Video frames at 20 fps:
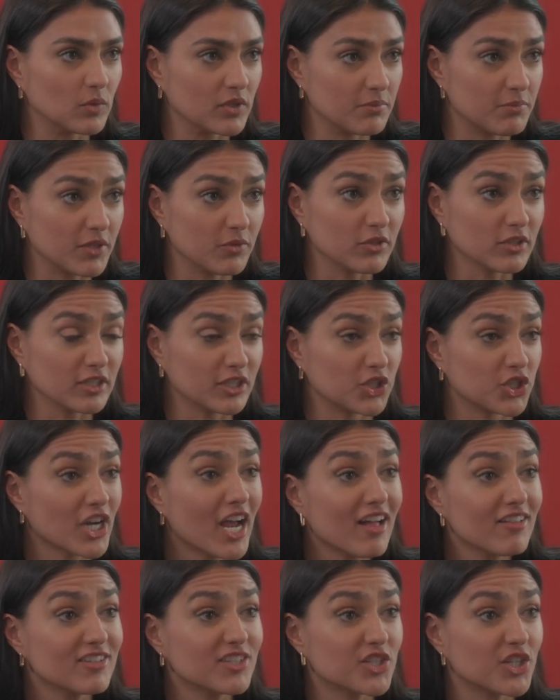would be really
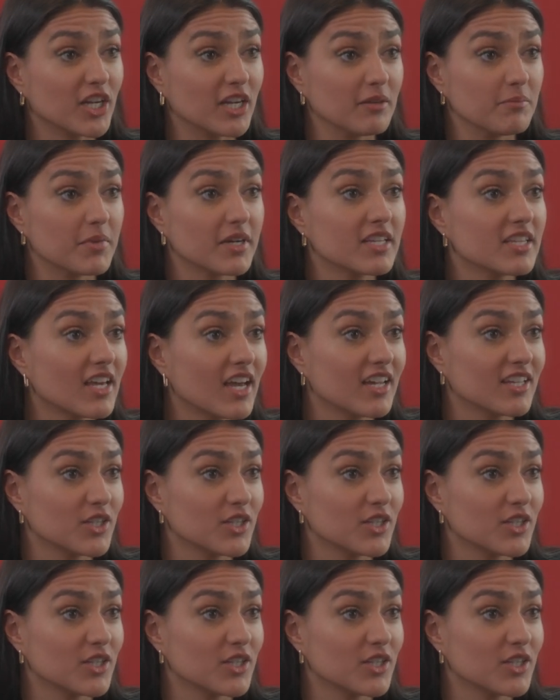challenging. But yet